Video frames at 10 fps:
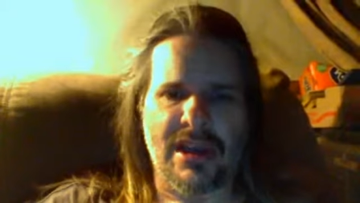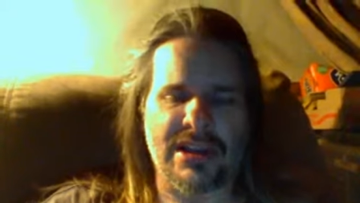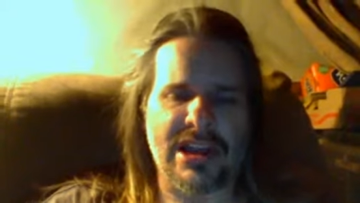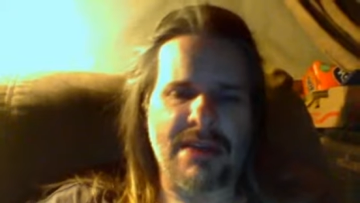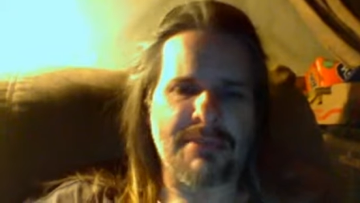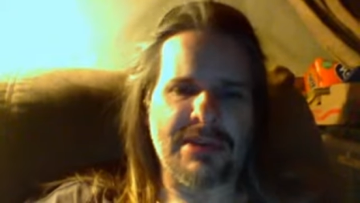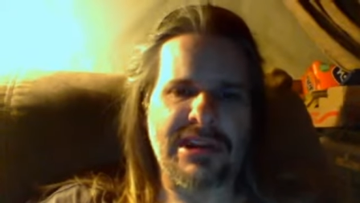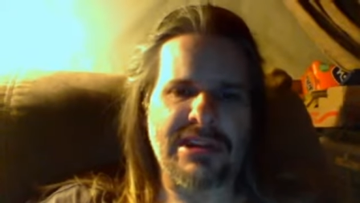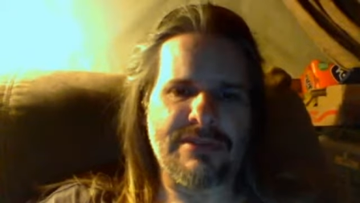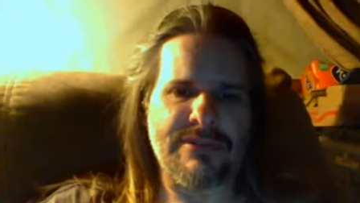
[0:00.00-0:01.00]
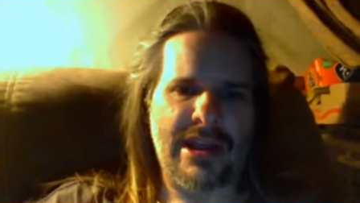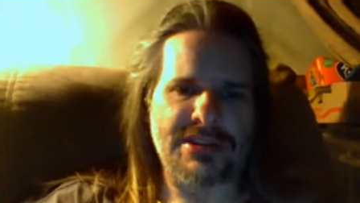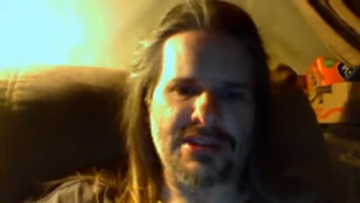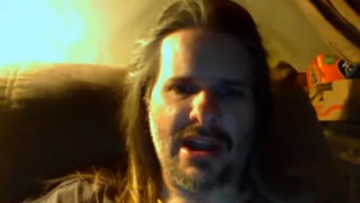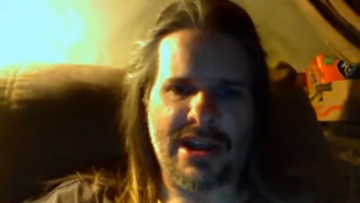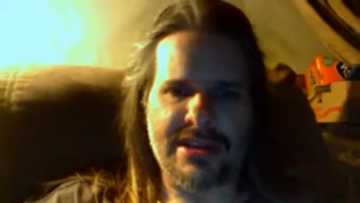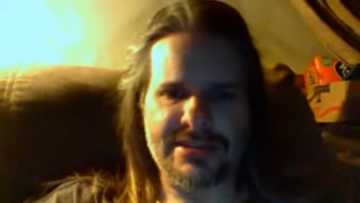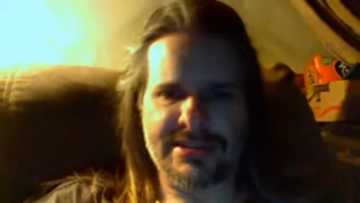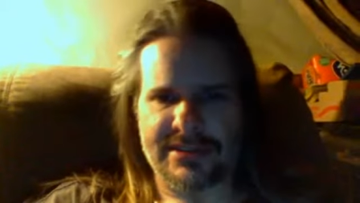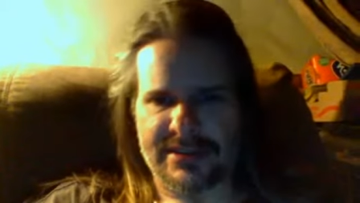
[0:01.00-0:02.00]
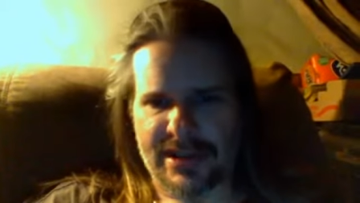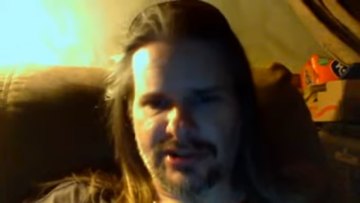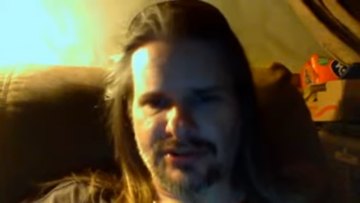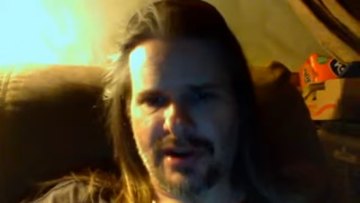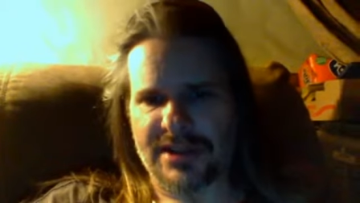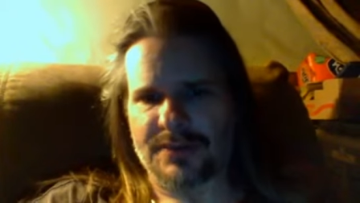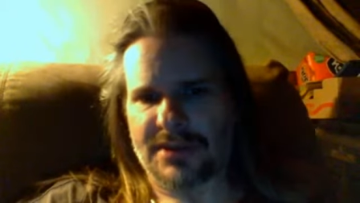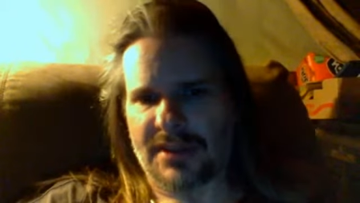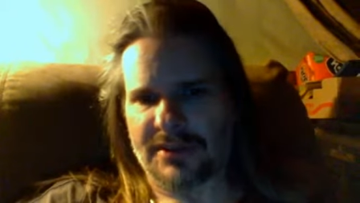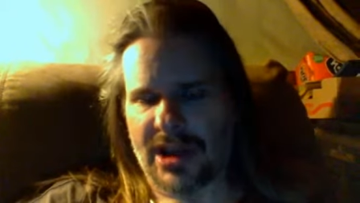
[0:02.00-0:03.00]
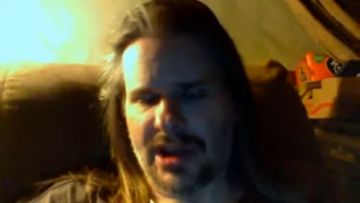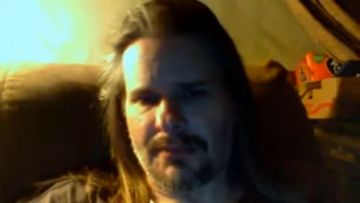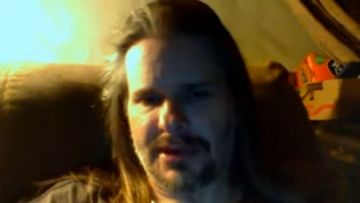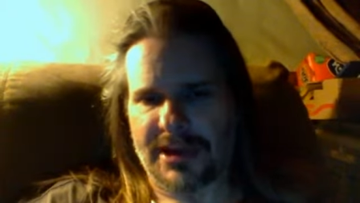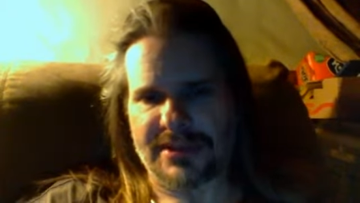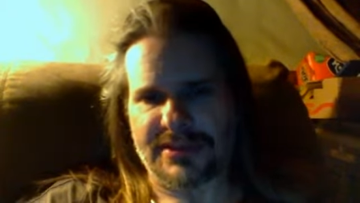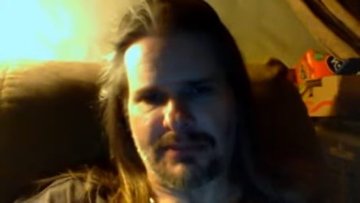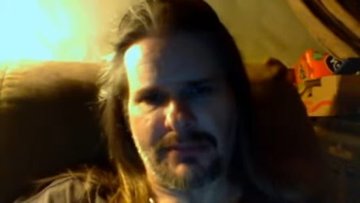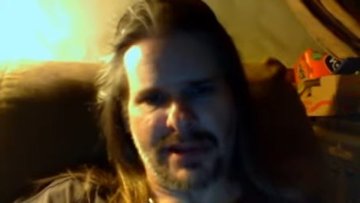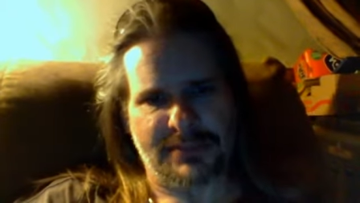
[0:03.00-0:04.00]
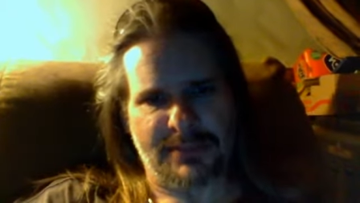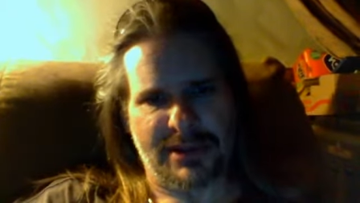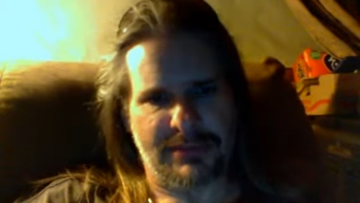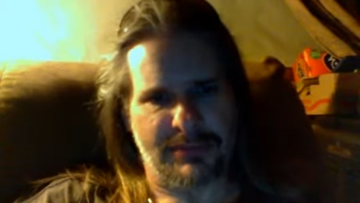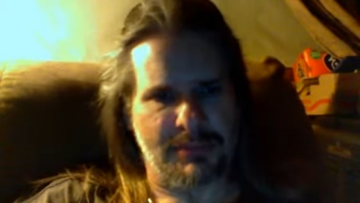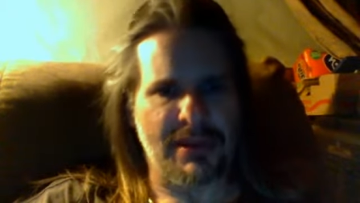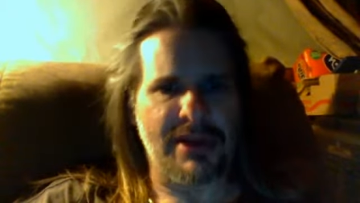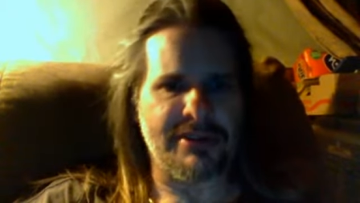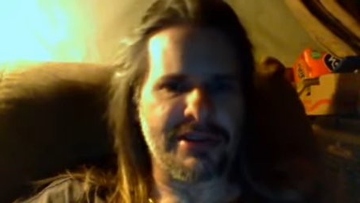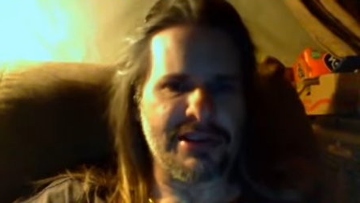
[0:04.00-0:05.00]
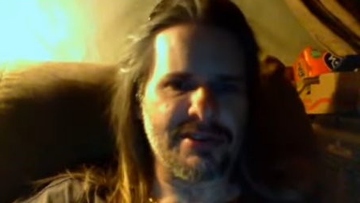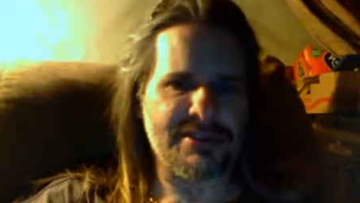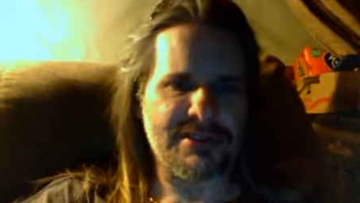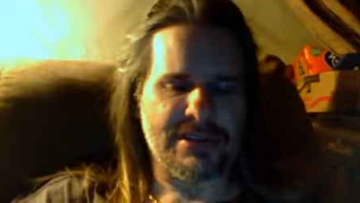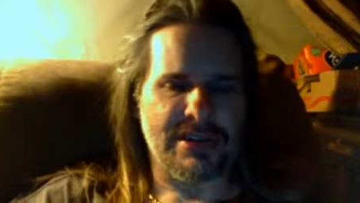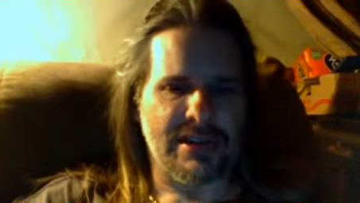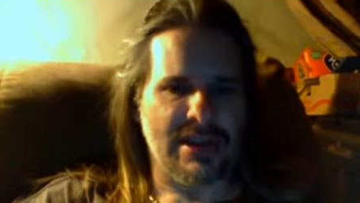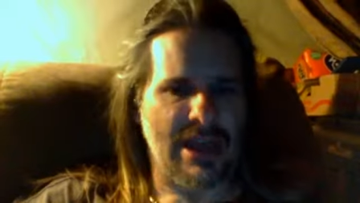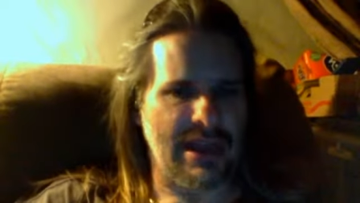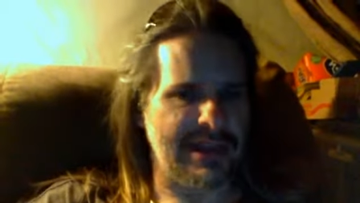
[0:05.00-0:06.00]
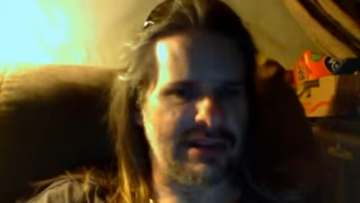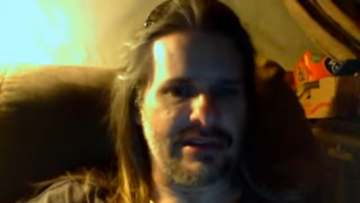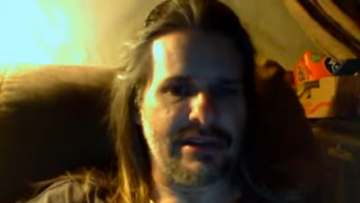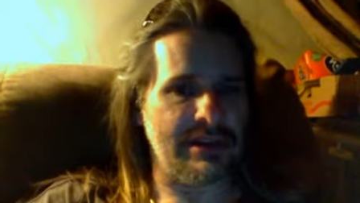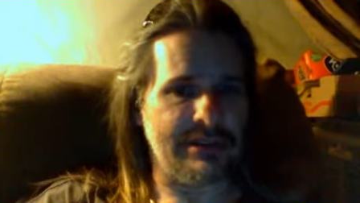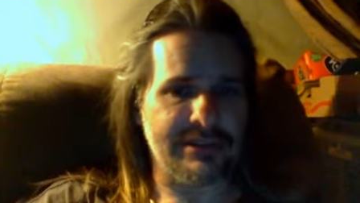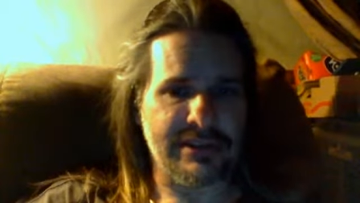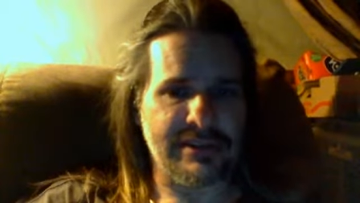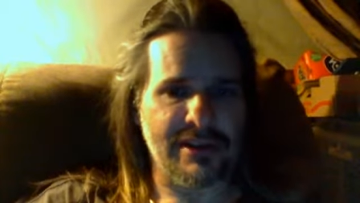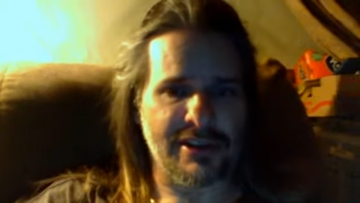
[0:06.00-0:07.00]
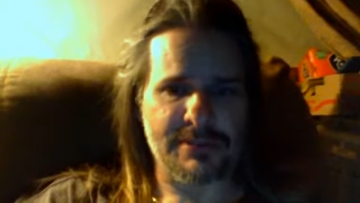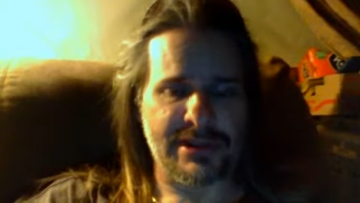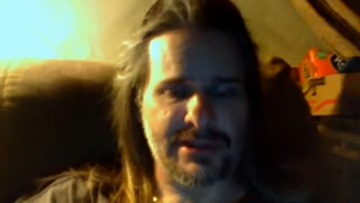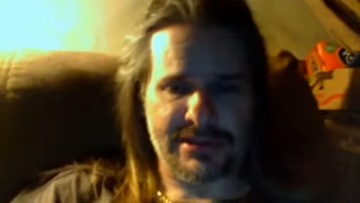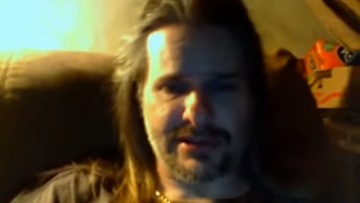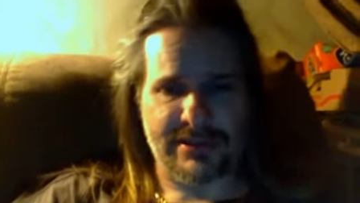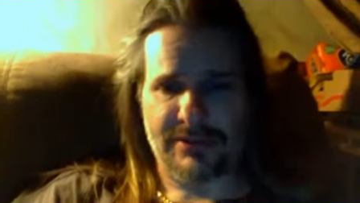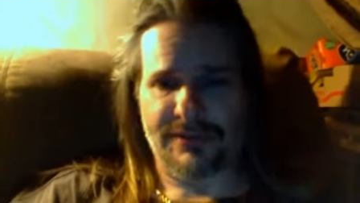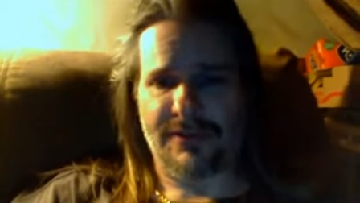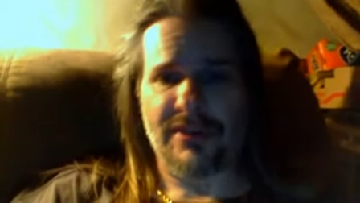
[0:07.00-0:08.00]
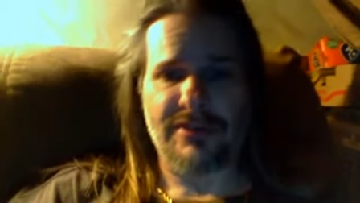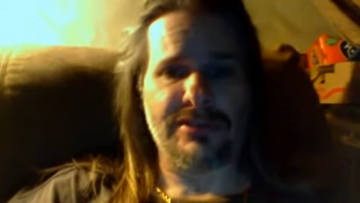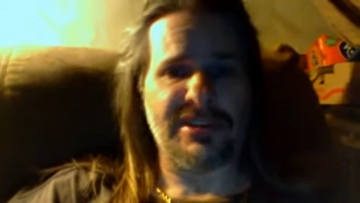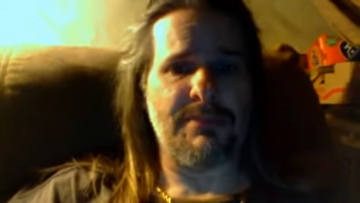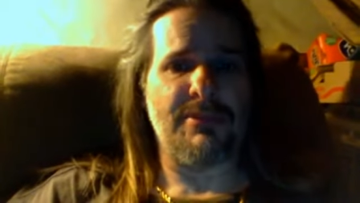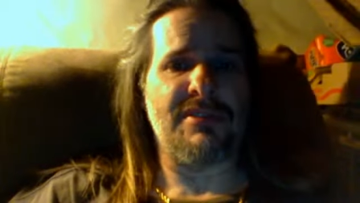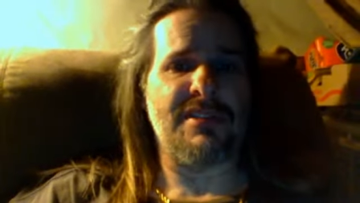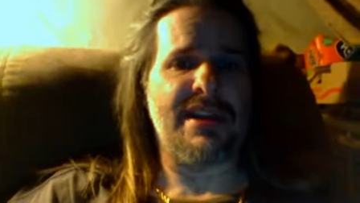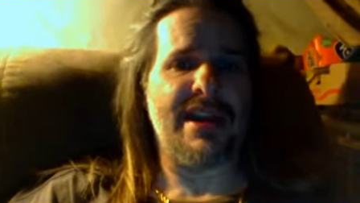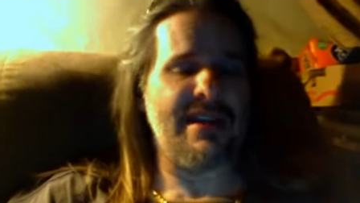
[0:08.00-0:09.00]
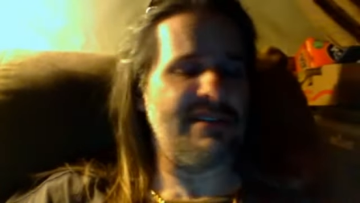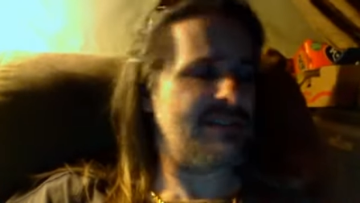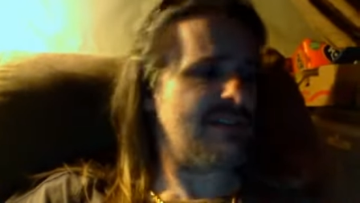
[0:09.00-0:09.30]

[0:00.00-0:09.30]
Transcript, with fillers: A company is a franchise that trades with other companies and makes big better deals. I can't tell you all details because it goes farther deeper than that.